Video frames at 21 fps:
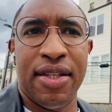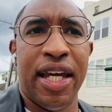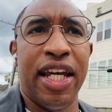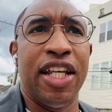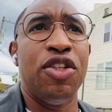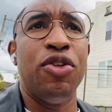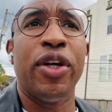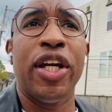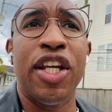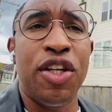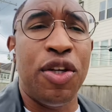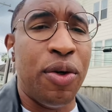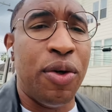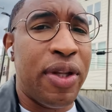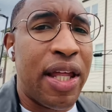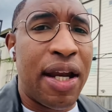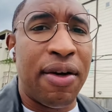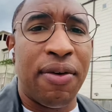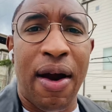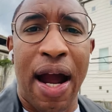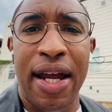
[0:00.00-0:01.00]
And you can do
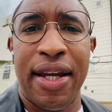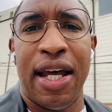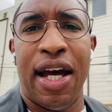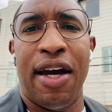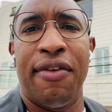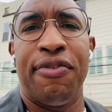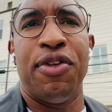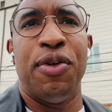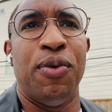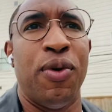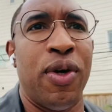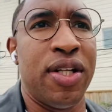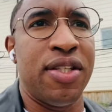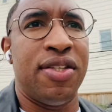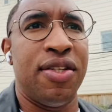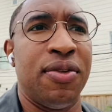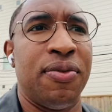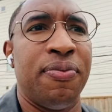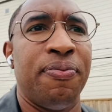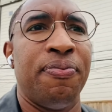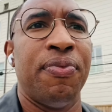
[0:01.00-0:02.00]
that right now if you want
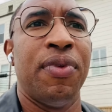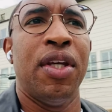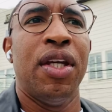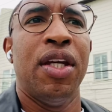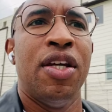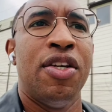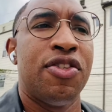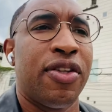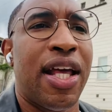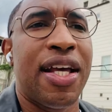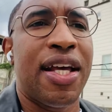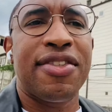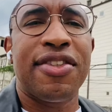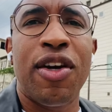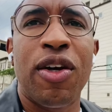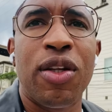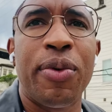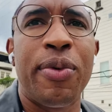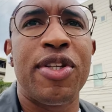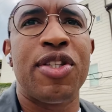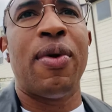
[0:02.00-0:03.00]
to. So that's the
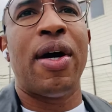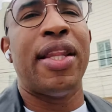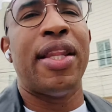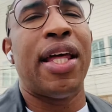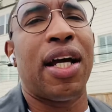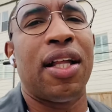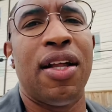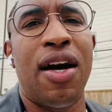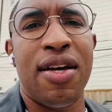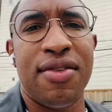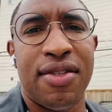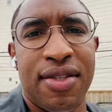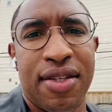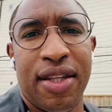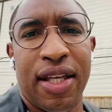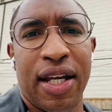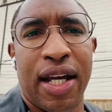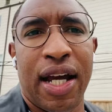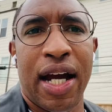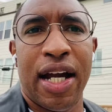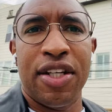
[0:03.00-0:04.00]
only reason why that clause is in the
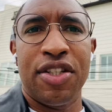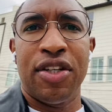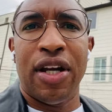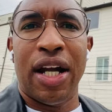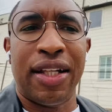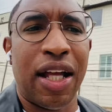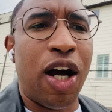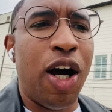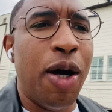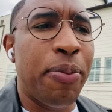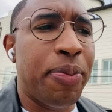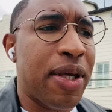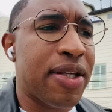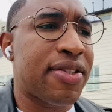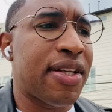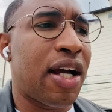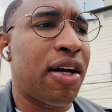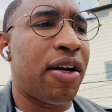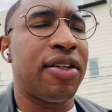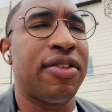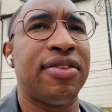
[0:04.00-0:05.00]
contract. I hope that's
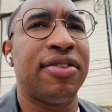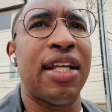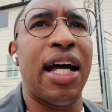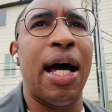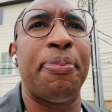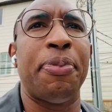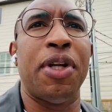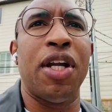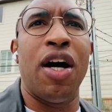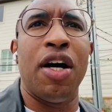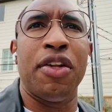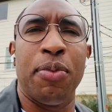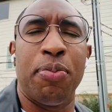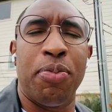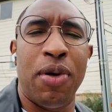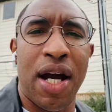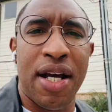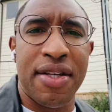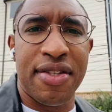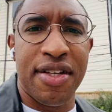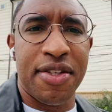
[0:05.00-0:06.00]
not going to stop and halt the
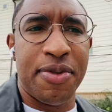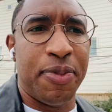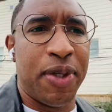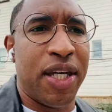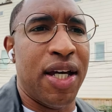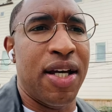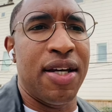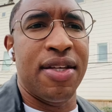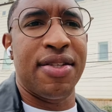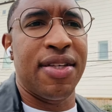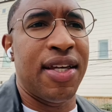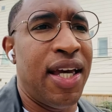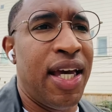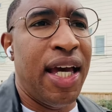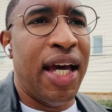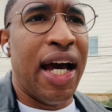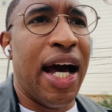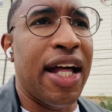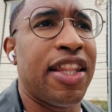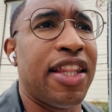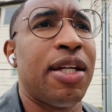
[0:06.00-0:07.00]
process because
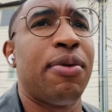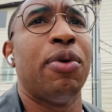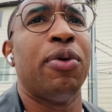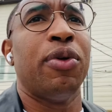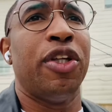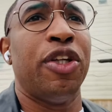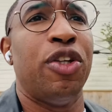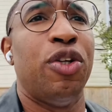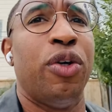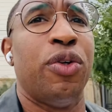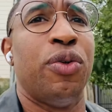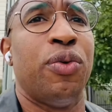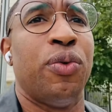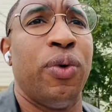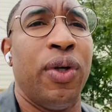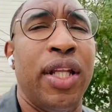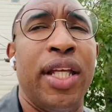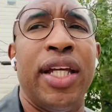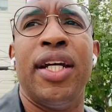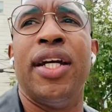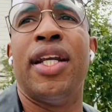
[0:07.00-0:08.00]
I think we're really doing
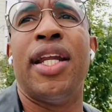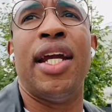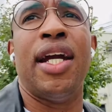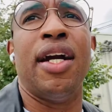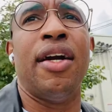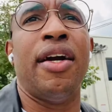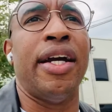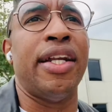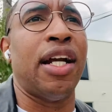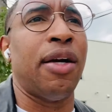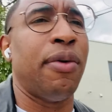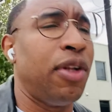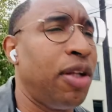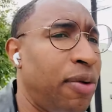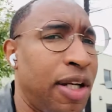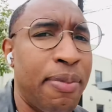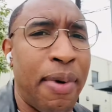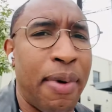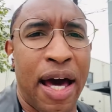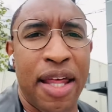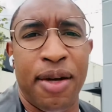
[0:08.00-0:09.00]
really good here and I really want
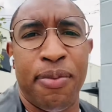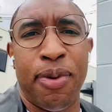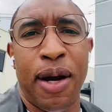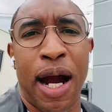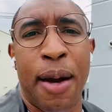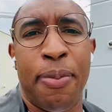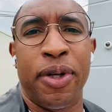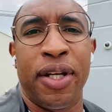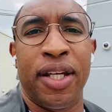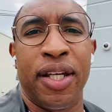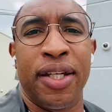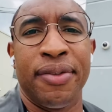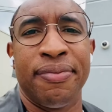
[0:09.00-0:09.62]
to buy the property.